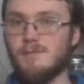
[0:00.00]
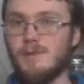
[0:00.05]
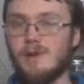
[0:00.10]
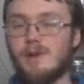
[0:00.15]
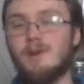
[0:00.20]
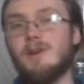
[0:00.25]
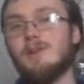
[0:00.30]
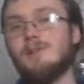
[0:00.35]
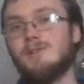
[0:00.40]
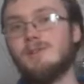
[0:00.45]
It
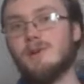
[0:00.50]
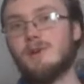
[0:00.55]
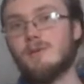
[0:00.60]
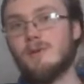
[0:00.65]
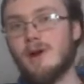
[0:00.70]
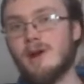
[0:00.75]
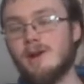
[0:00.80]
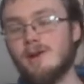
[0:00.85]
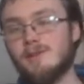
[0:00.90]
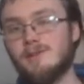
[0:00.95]
also
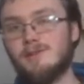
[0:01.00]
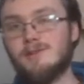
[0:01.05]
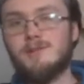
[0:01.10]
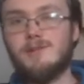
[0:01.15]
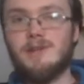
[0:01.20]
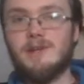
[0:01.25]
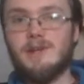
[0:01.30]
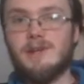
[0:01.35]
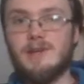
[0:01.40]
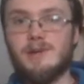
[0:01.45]
requires
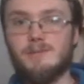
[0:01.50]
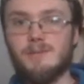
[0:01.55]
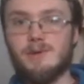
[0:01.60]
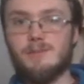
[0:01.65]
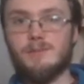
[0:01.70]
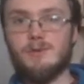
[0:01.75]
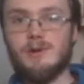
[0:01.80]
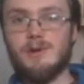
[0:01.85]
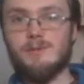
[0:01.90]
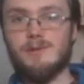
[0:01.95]
thinking a bit
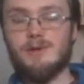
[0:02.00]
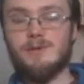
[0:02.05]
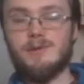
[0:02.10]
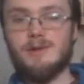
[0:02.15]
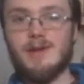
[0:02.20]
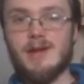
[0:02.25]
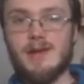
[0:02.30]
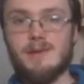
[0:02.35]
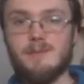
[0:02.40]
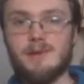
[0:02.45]
more about
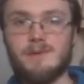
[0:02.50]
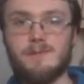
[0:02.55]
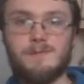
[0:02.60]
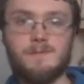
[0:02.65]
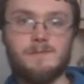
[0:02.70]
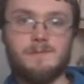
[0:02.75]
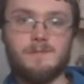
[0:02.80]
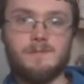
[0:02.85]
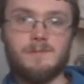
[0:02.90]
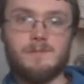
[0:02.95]
timing.
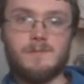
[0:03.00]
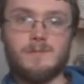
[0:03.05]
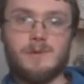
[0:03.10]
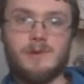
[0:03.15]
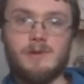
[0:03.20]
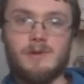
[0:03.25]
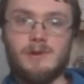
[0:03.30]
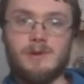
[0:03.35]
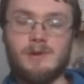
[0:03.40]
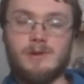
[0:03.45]

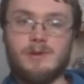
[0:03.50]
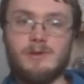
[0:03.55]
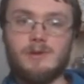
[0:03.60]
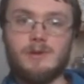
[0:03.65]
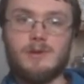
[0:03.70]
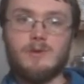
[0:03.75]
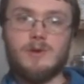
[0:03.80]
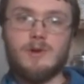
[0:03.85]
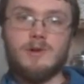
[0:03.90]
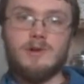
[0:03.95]
The
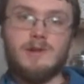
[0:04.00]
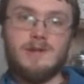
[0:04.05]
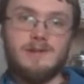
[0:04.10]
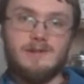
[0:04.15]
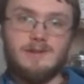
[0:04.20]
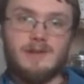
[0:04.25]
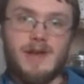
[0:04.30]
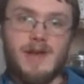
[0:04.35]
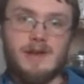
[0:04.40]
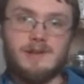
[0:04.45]
corn needs
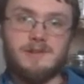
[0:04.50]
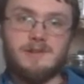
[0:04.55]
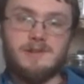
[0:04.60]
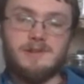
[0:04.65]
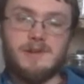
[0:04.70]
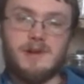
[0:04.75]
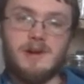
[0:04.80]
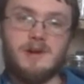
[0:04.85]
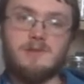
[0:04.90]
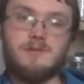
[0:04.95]
a head
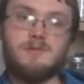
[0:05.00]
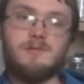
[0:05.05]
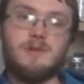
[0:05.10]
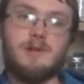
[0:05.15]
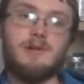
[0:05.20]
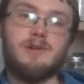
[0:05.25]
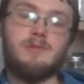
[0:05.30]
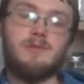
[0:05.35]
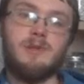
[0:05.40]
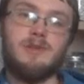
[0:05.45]
start for
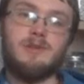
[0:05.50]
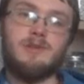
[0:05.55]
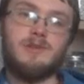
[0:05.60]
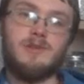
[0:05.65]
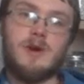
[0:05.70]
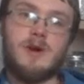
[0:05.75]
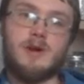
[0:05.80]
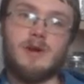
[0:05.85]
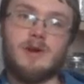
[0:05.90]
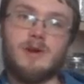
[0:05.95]
it to be
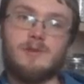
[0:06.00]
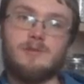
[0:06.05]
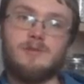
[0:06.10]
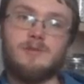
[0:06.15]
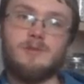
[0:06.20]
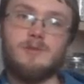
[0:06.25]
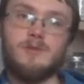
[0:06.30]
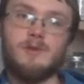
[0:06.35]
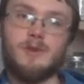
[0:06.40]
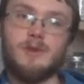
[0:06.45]
strong enough to
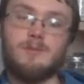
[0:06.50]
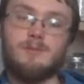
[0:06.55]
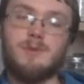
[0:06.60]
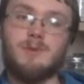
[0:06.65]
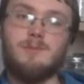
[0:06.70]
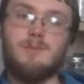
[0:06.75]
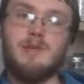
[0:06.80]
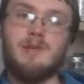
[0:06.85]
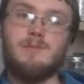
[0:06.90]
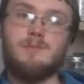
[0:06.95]
hold up the
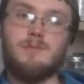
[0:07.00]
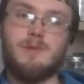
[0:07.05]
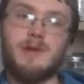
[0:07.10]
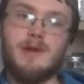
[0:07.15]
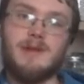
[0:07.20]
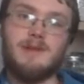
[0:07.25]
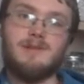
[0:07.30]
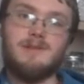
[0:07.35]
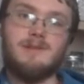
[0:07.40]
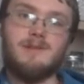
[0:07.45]
bean
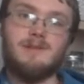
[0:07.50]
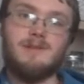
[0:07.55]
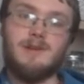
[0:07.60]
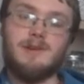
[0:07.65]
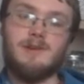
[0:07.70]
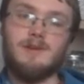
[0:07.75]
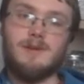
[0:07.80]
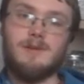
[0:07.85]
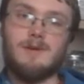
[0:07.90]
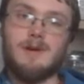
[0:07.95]
plants as they
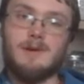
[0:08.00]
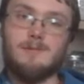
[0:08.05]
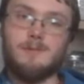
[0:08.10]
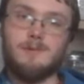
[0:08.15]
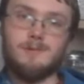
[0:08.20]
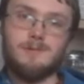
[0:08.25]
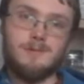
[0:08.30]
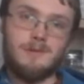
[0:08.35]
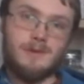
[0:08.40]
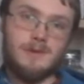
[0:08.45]
grow up.
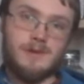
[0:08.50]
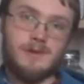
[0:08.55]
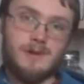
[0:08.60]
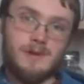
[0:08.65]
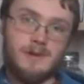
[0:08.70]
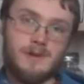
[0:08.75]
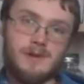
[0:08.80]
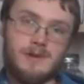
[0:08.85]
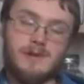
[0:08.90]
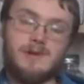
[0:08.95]

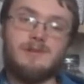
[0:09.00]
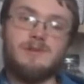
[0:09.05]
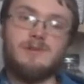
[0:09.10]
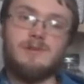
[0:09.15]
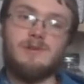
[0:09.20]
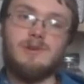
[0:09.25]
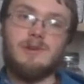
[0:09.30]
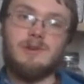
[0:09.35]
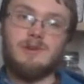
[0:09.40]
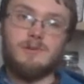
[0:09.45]
And so
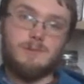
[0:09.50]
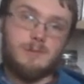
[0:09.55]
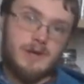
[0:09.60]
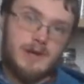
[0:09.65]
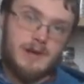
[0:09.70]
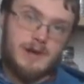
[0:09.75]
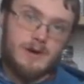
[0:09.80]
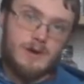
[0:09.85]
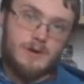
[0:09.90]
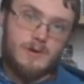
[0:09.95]
you need to
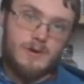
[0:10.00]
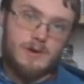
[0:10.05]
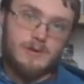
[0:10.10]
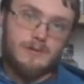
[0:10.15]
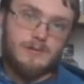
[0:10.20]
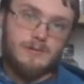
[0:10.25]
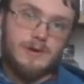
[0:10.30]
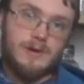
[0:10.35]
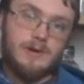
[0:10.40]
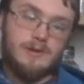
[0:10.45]
plant your corn
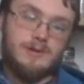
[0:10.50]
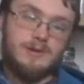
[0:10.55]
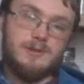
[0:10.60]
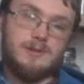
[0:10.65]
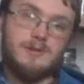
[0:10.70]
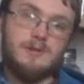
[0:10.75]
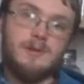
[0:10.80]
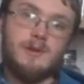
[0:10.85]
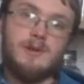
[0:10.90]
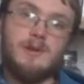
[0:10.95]
first,
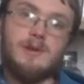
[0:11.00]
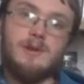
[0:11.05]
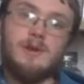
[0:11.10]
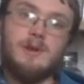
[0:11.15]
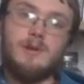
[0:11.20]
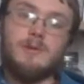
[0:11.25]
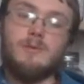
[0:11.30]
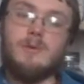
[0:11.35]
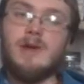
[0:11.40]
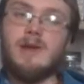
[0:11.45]

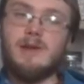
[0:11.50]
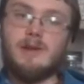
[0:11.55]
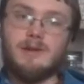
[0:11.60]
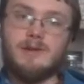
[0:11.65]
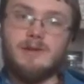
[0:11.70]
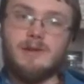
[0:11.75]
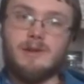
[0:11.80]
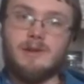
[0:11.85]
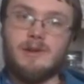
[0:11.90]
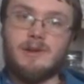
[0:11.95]
wait
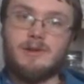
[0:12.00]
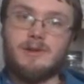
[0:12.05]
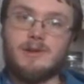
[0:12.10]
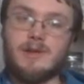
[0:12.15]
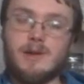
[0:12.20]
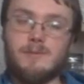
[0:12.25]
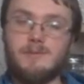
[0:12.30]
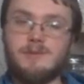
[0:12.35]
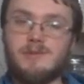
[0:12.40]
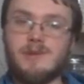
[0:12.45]
until it
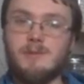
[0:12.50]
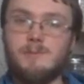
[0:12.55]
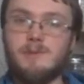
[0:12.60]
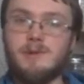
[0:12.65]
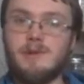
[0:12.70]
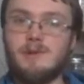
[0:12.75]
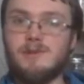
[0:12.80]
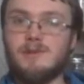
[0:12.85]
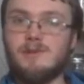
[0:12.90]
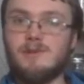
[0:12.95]
comes up
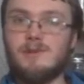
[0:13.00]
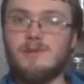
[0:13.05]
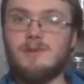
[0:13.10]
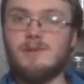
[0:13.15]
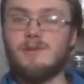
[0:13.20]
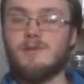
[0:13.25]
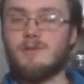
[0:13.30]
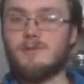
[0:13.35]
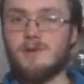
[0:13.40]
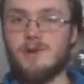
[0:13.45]
and is
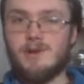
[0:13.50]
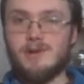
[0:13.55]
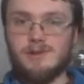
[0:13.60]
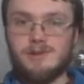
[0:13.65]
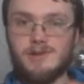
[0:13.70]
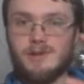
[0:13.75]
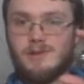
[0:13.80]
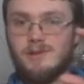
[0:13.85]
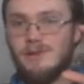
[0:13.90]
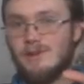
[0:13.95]
3 to
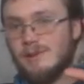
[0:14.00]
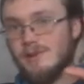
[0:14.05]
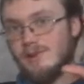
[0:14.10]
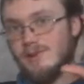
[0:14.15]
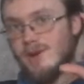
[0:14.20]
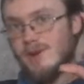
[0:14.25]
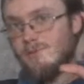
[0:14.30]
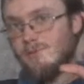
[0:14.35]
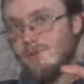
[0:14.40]
6 inch tall